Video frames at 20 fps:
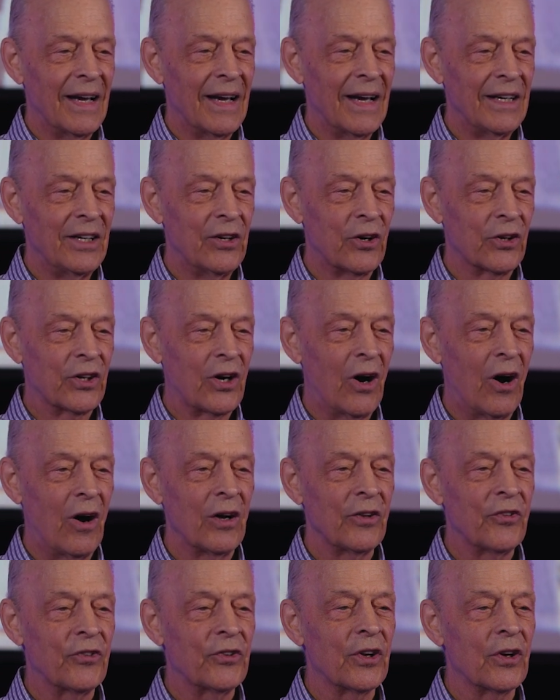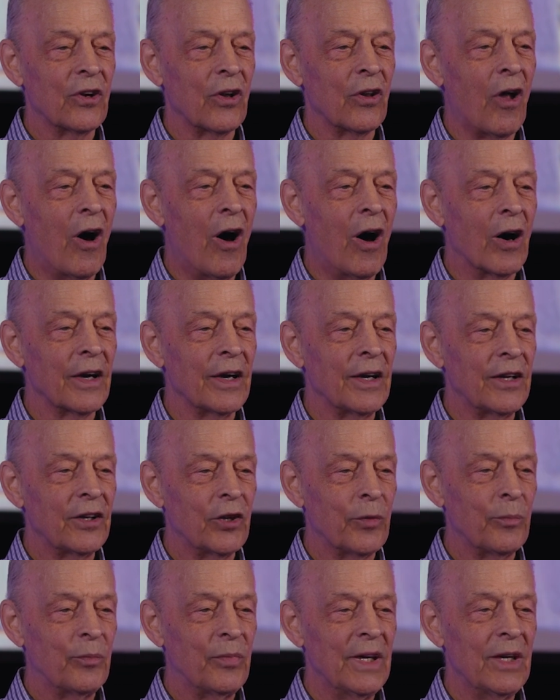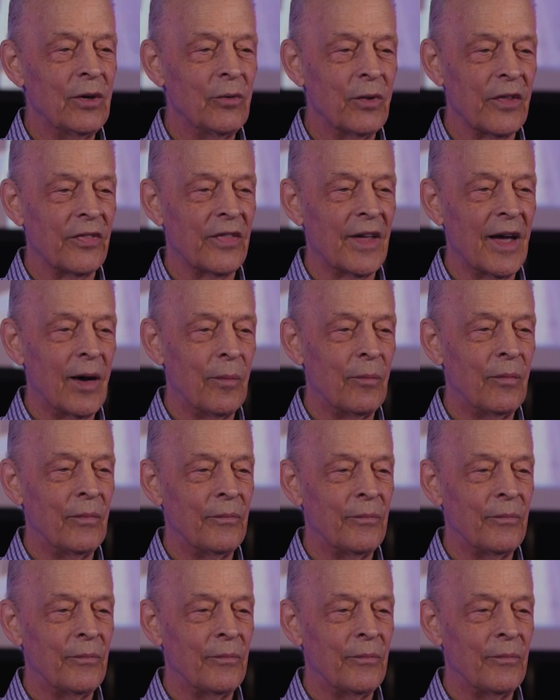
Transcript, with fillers: and your constant longing to be with them.